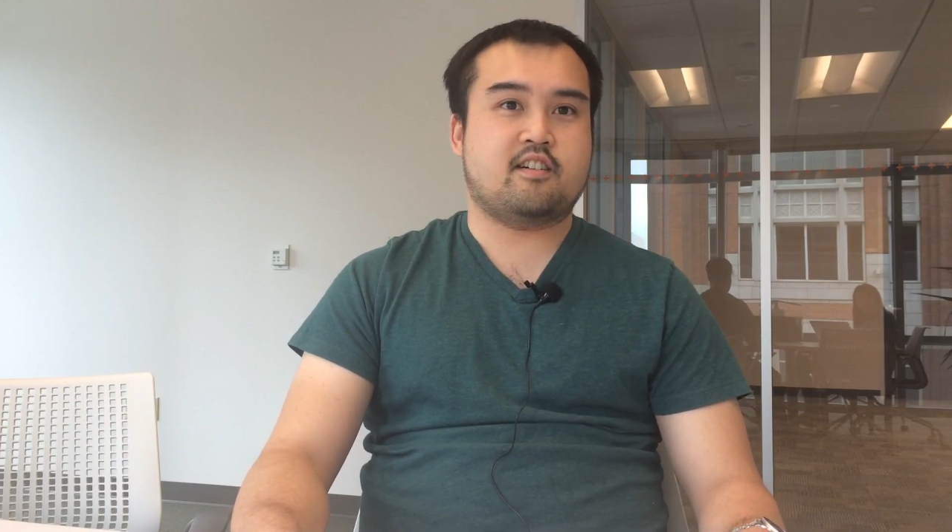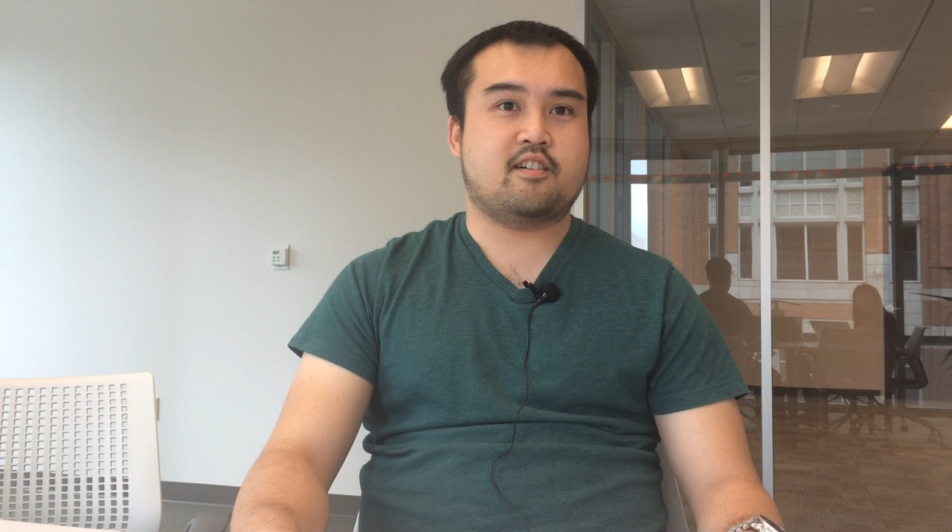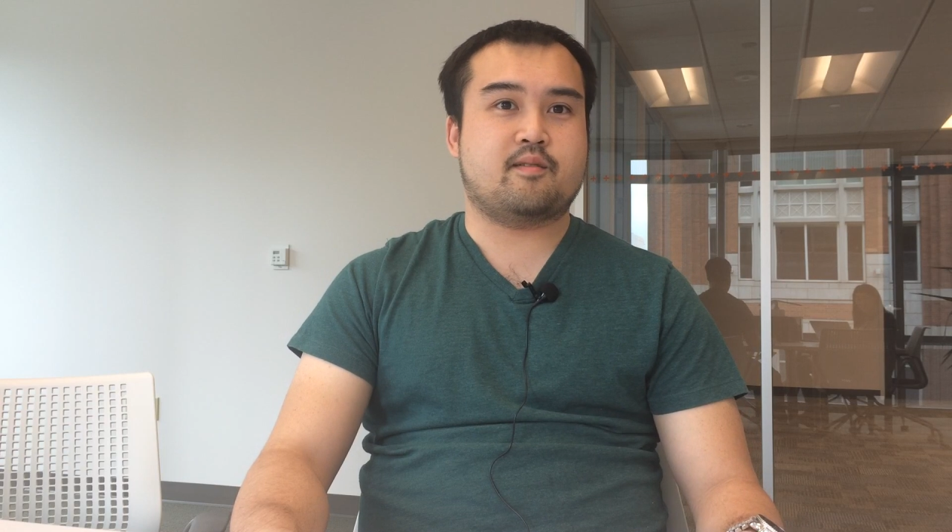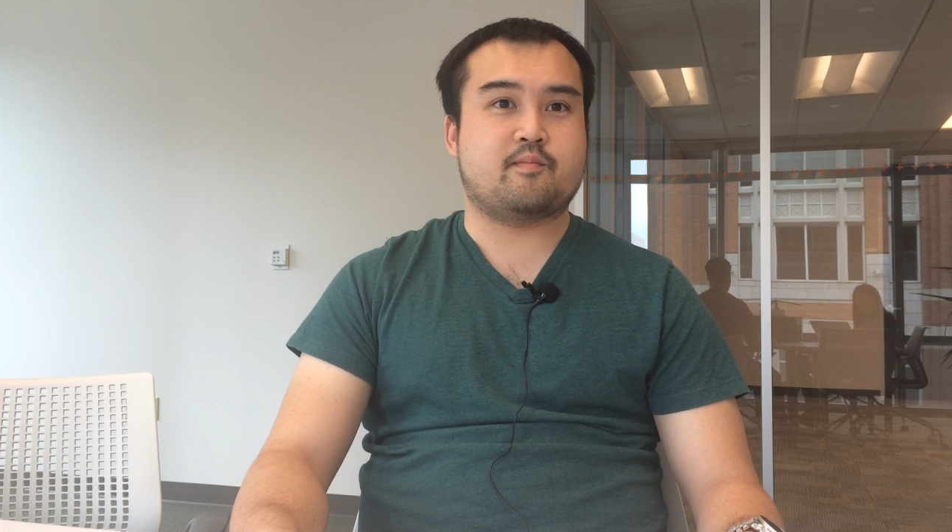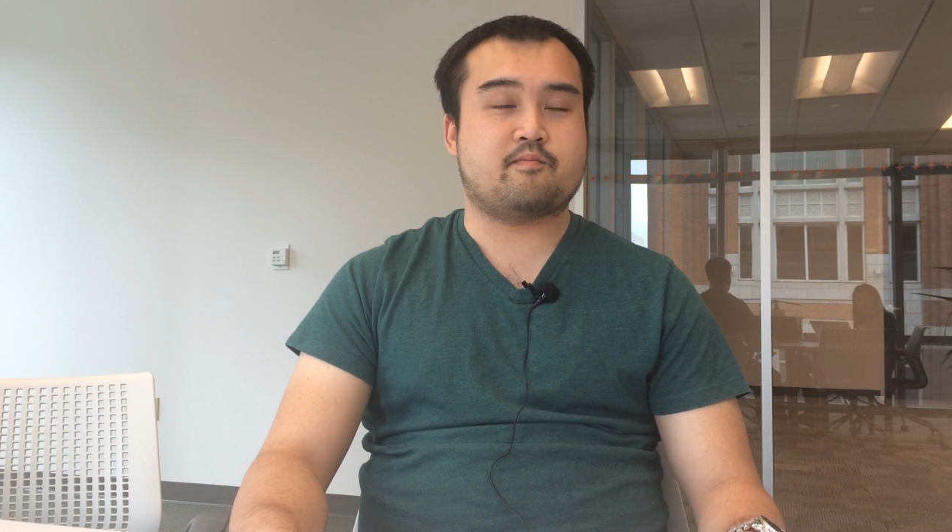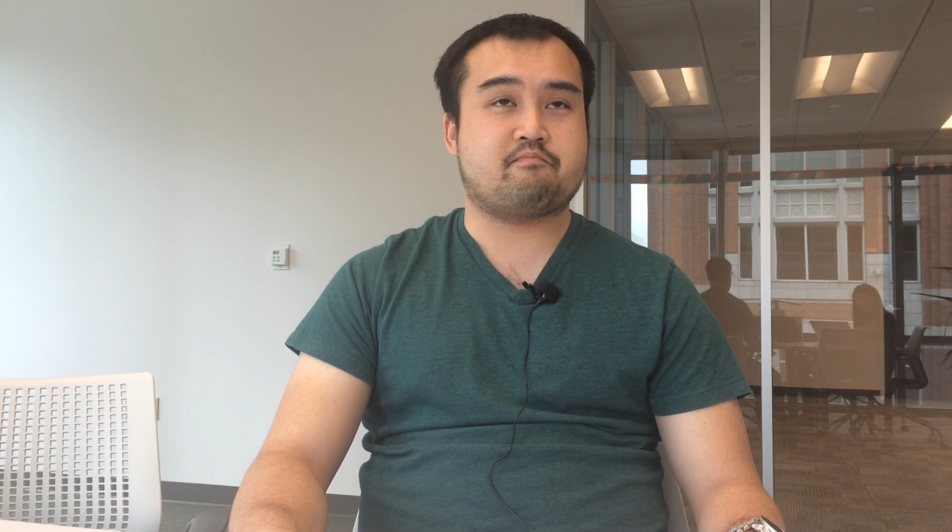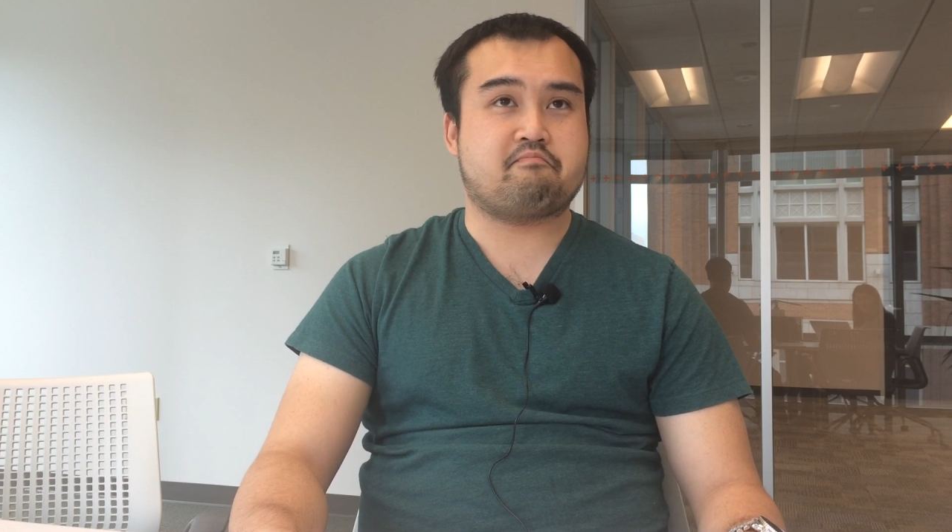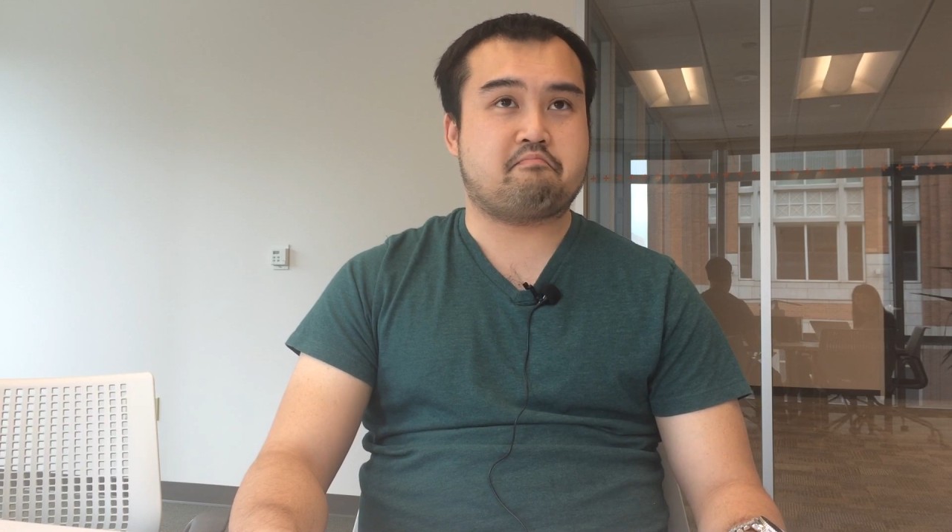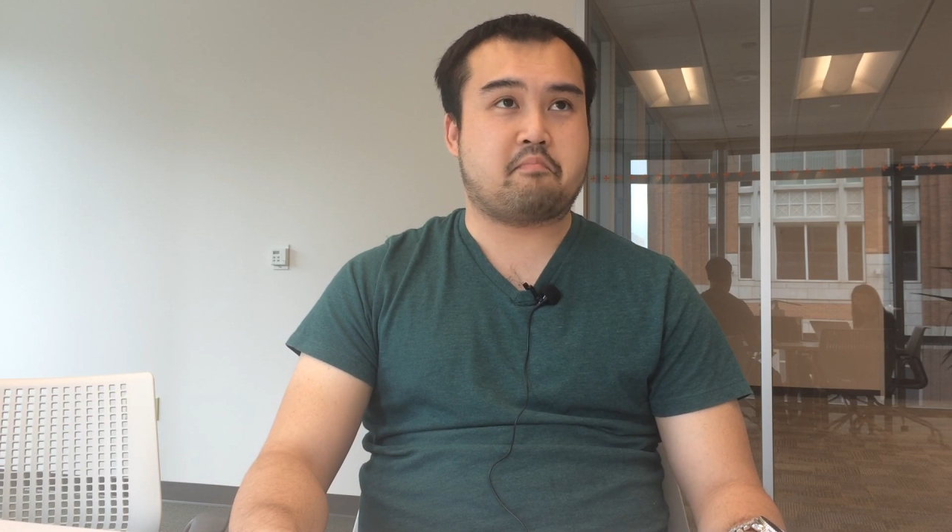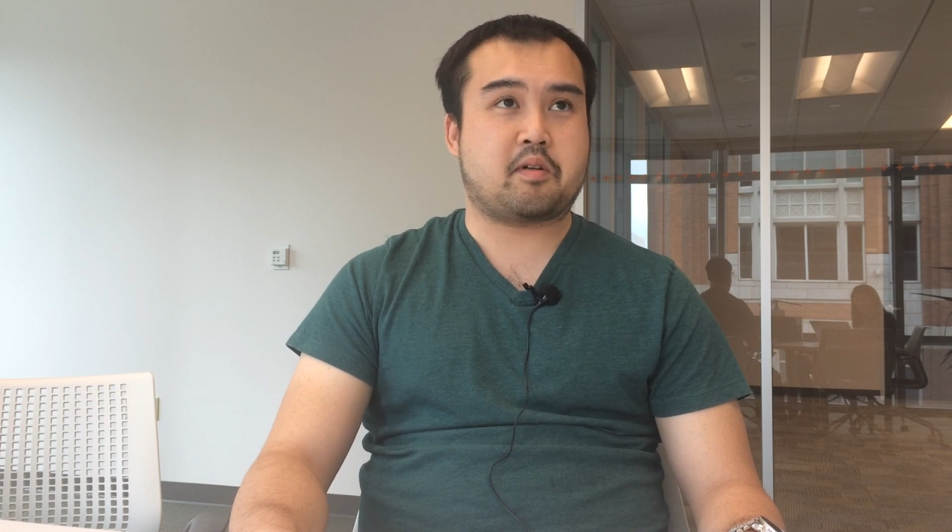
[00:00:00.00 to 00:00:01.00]
Um,
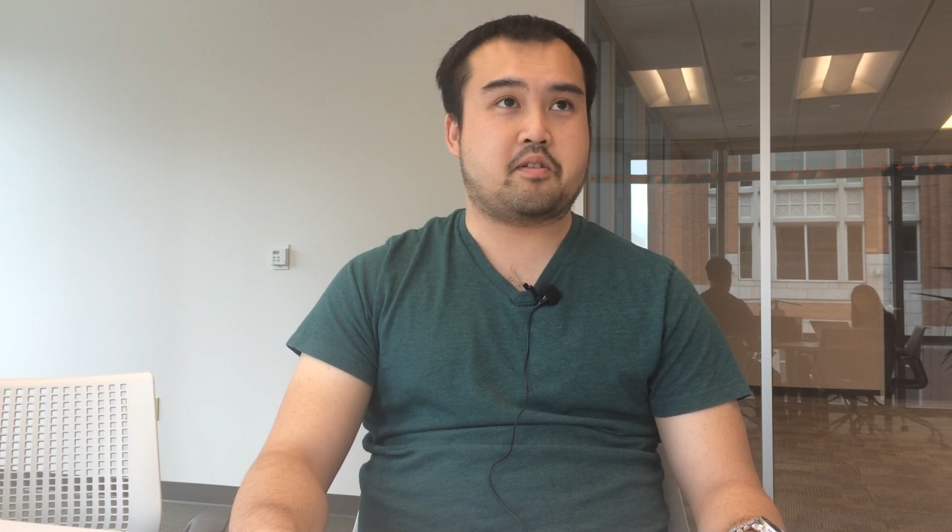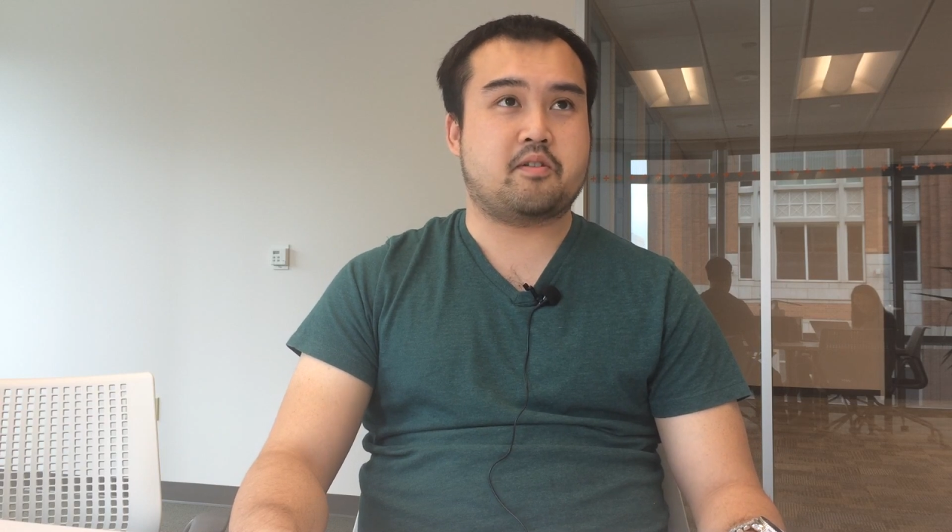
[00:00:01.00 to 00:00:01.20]
I